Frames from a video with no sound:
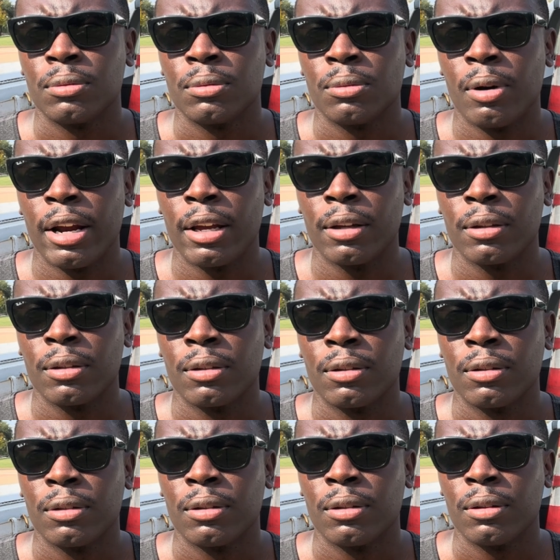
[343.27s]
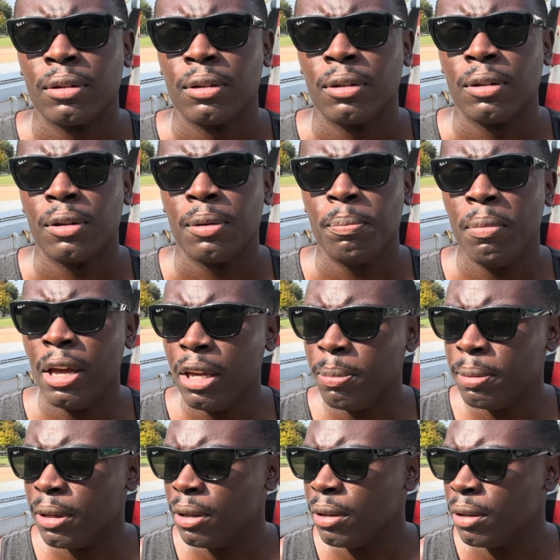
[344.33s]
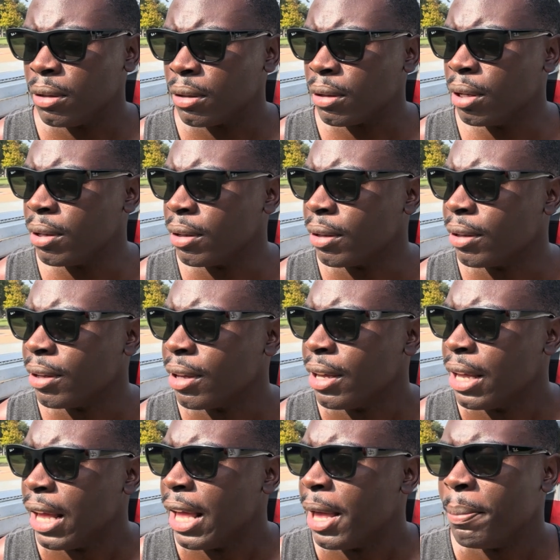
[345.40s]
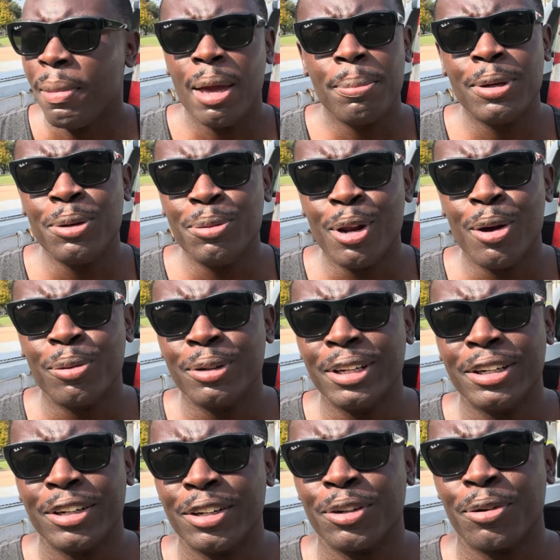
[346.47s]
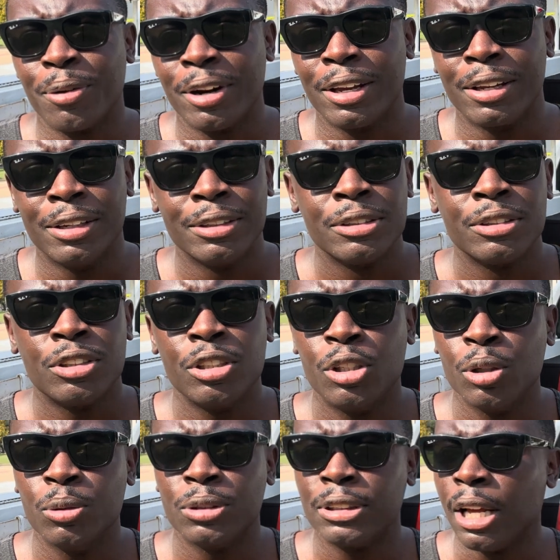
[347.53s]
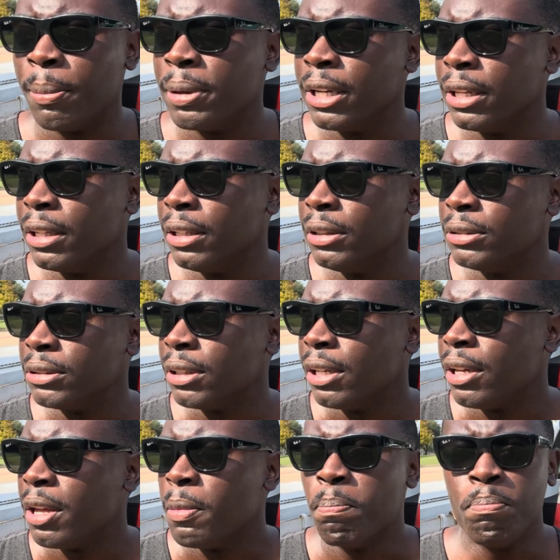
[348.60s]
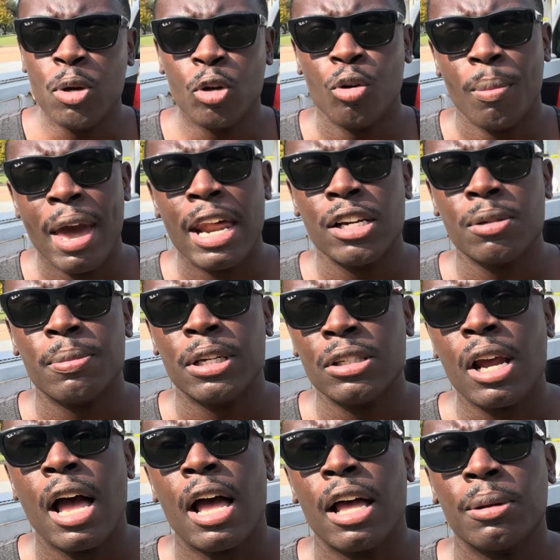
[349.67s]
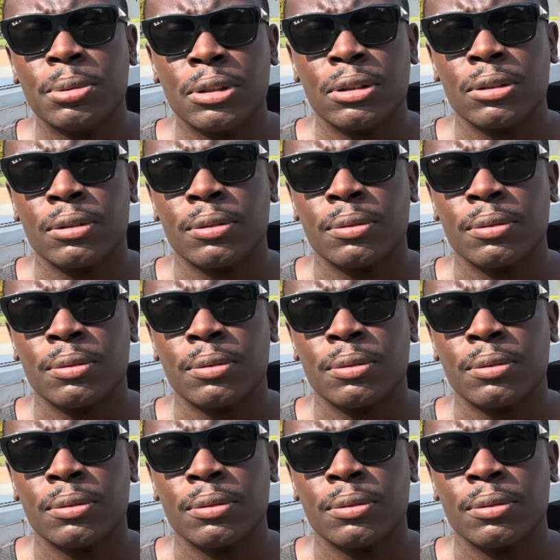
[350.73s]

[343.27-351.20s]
Right? Maybe maybe you don't need a degree to do some of these middle management jobs.